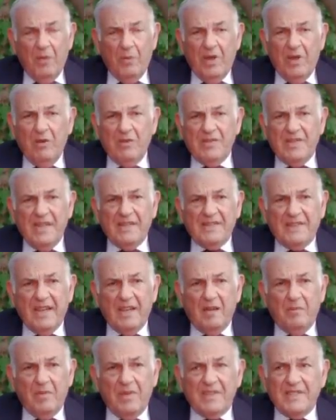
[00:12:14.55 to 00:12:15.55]
When you say
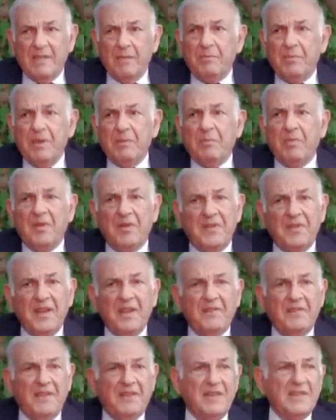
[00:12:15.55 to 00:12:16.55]
settlement, some people
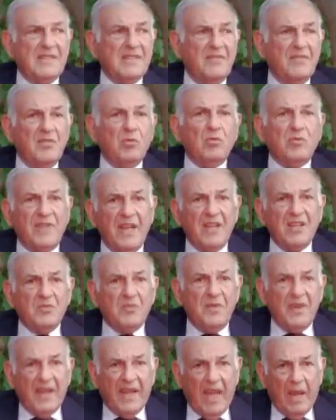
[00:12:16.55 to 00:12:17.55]
think that there's a few tents
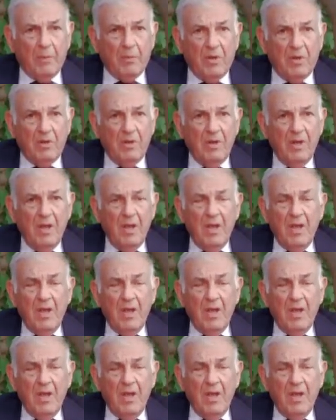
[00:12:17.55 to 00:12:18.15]
with a camel.